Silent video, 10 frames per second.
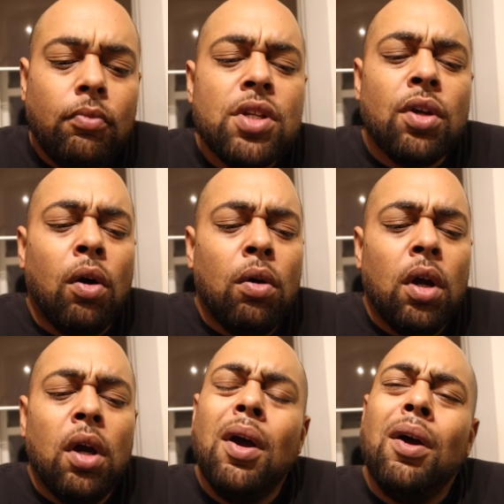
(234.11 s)
So
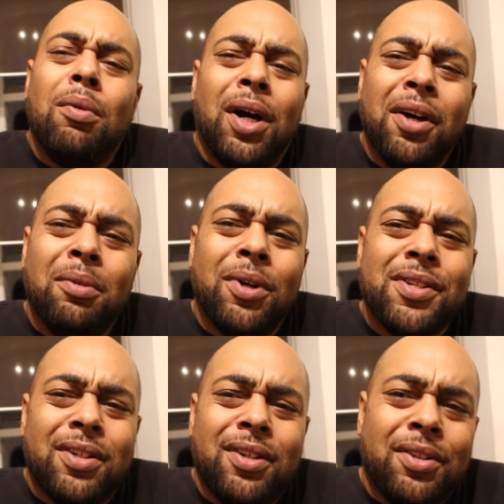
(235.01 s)
what I done
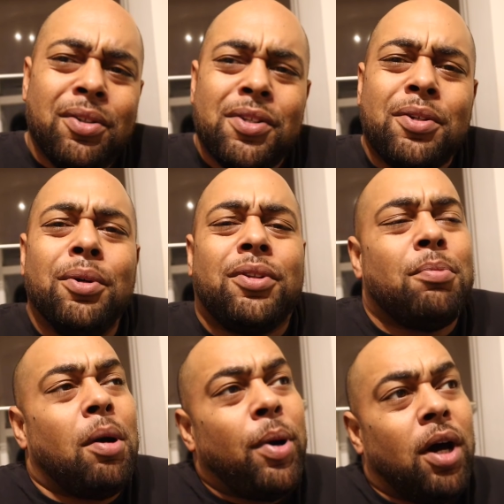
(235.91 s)
was I took the scooter to
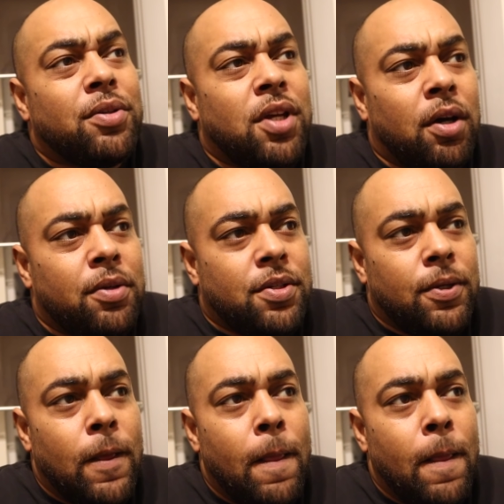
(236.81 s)
my pal's house.